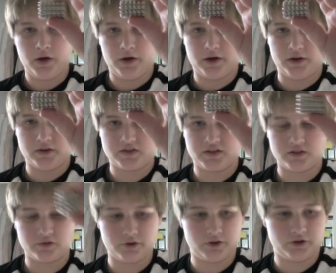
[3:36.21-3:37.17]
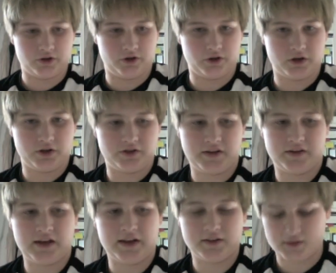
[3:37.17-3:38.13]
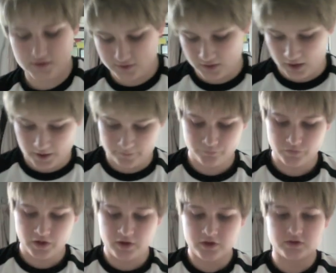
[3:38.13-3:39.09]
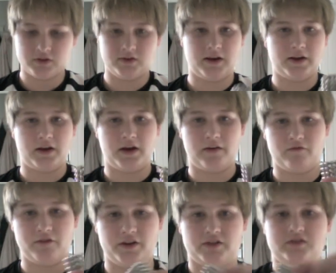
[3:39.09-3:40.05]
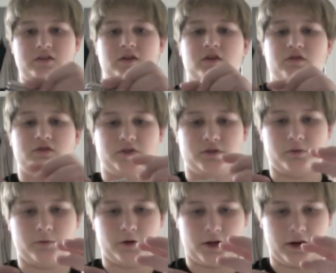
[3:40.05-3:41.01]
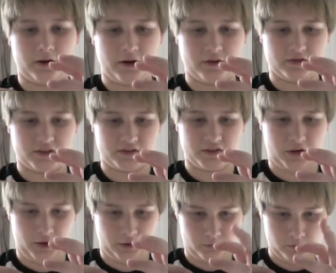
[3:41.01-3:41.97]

And it's 6 rows, so you're going to set that to the side. So now you have this. So you're going to want to count out 6 again.